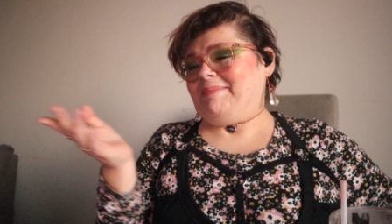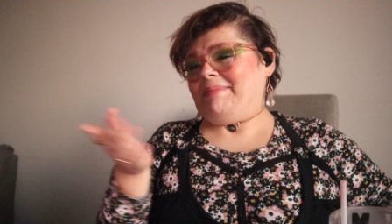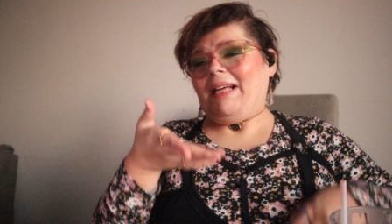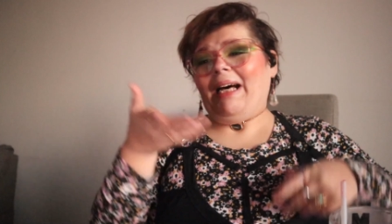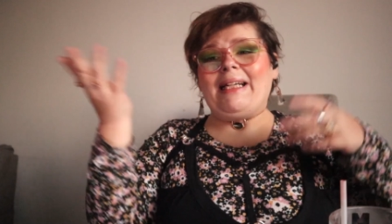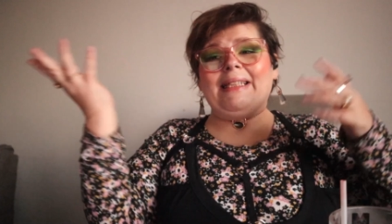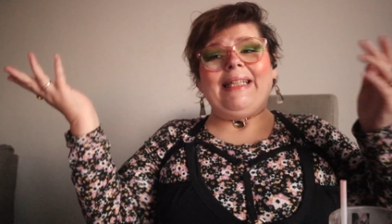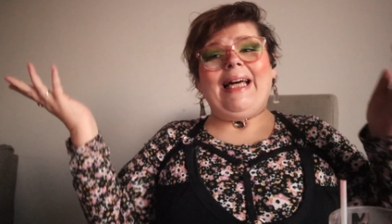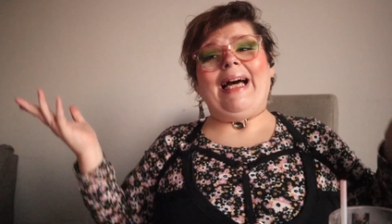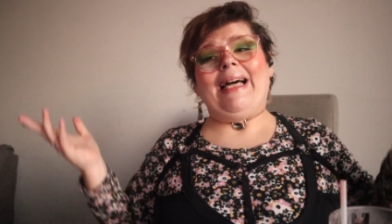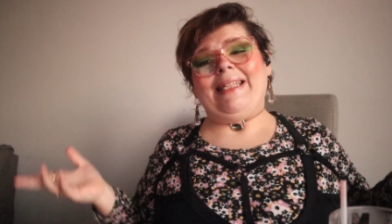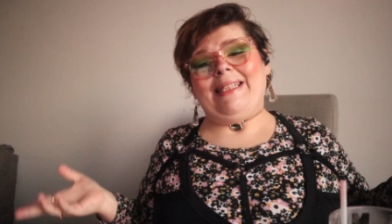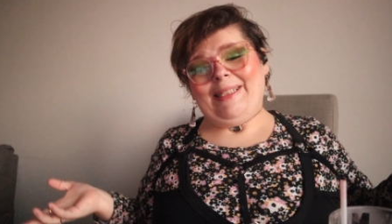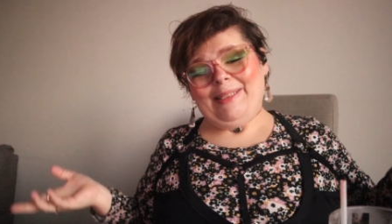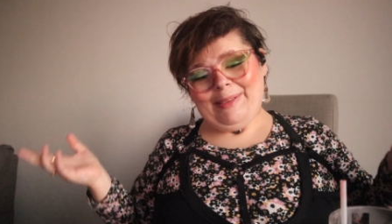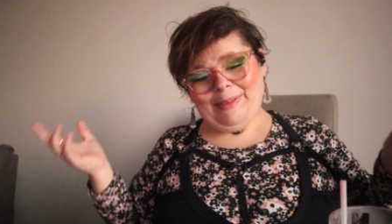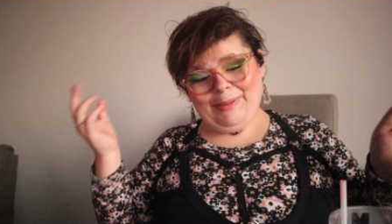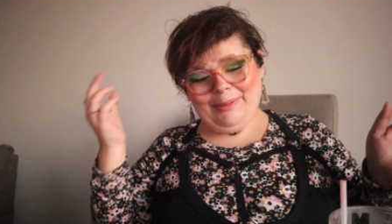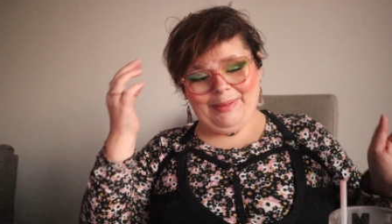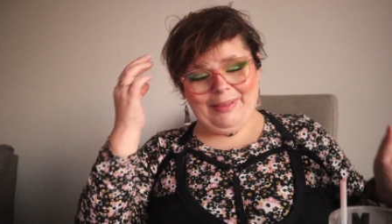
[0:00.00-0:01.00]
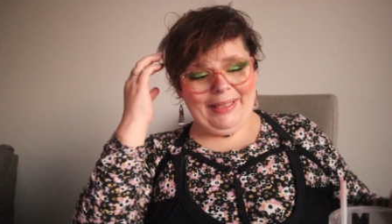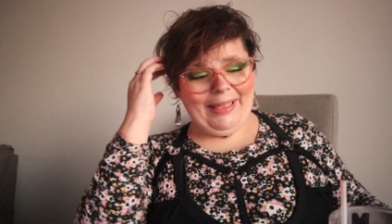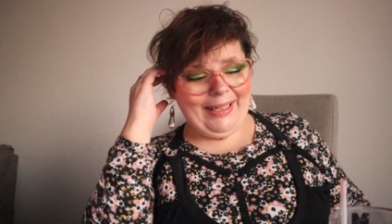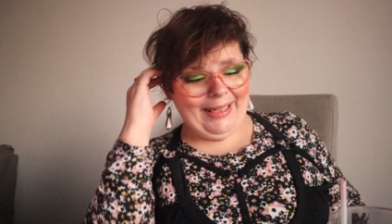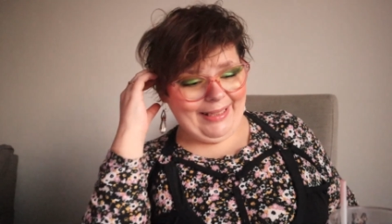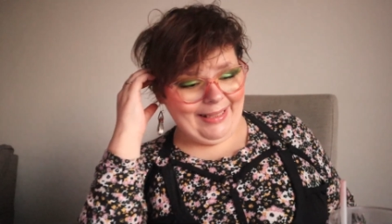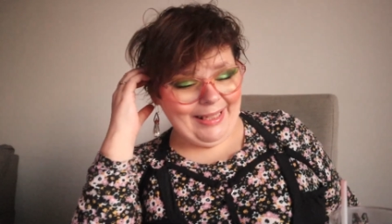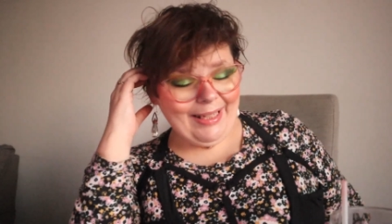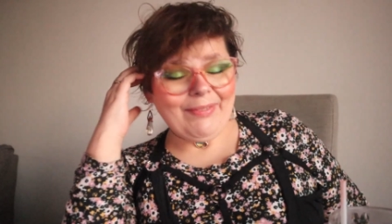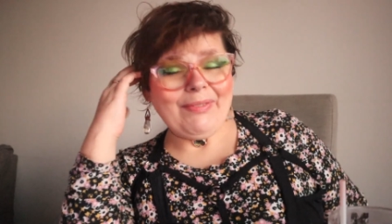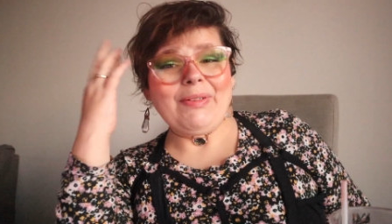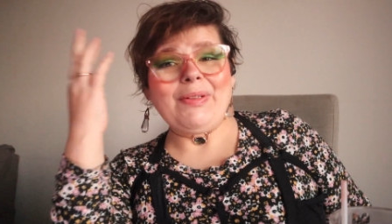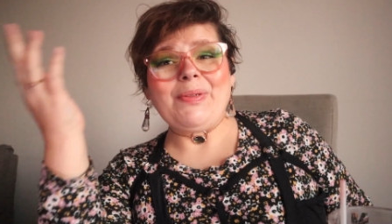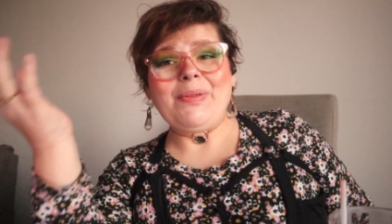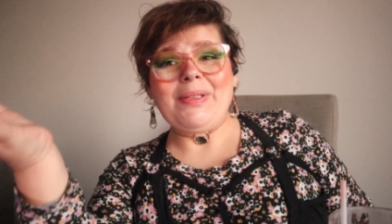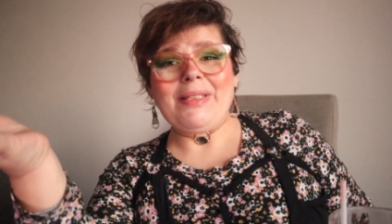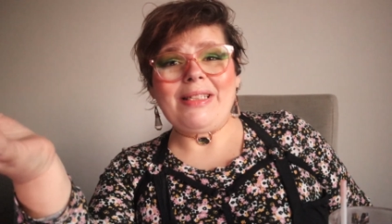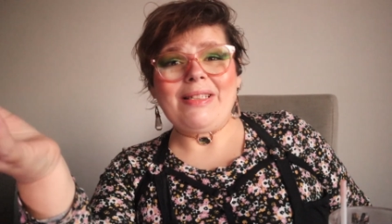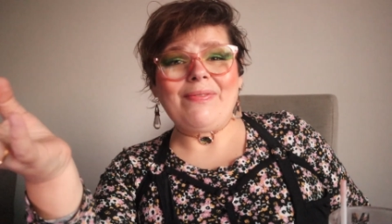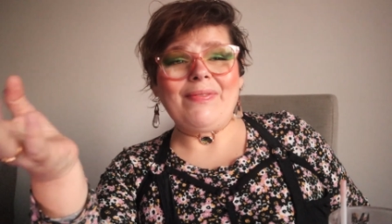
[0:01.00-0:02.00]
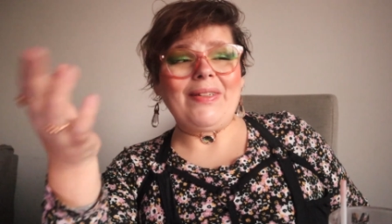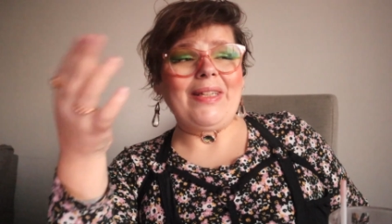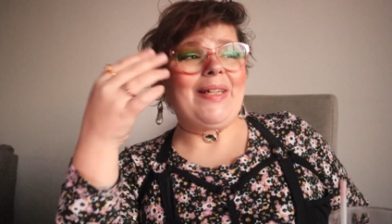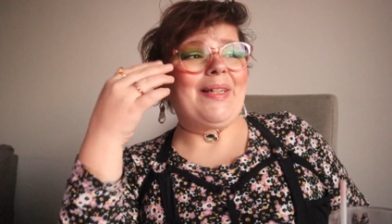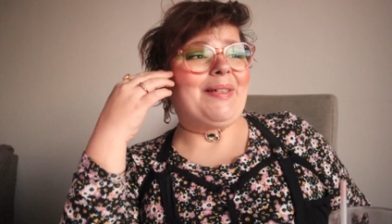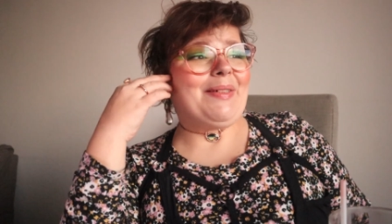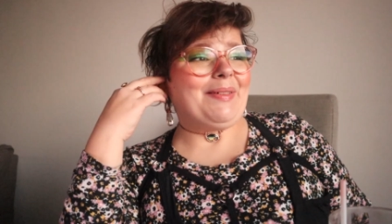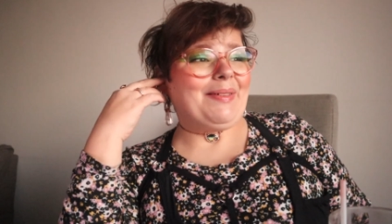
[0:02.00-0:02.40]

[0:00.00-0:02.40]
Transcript: on that note, if you enjoyed this video,